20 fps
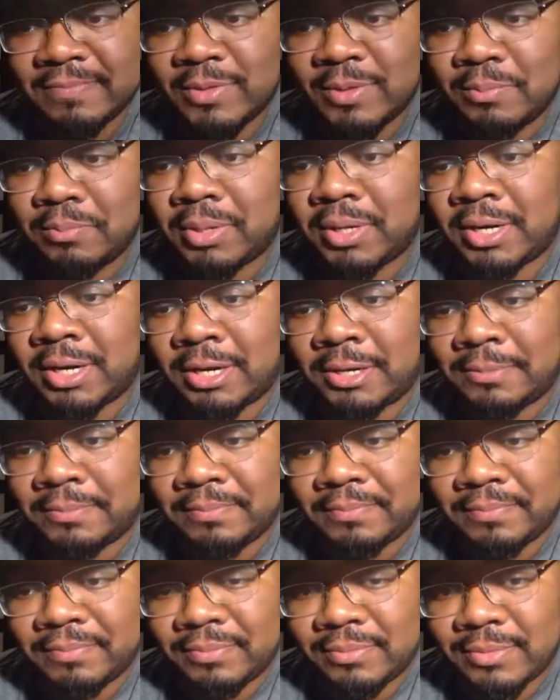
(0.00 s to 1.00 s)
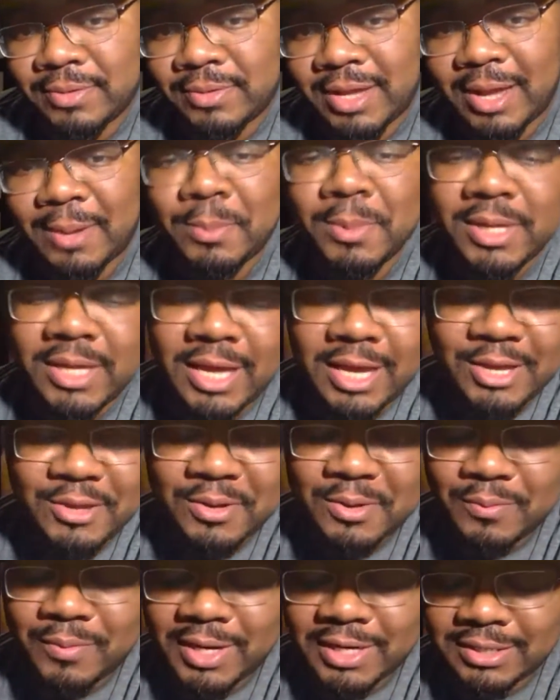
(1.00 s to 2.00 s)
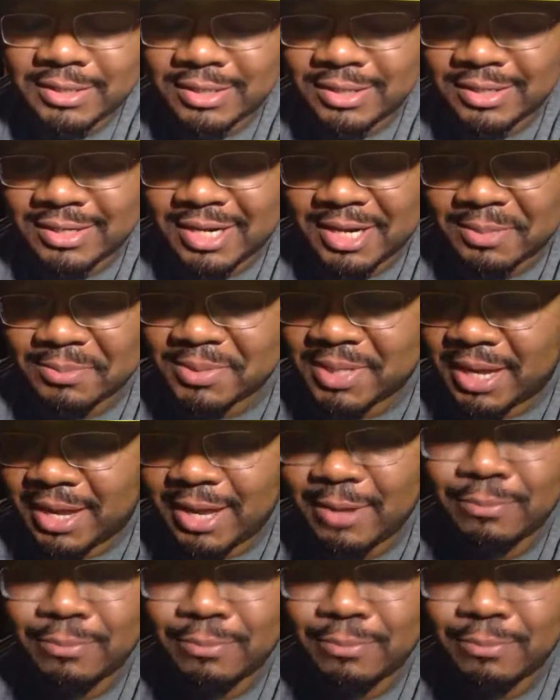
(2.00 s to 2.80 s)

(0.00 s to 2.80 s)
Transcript: But I mean, yeah, you can wait till it comes out.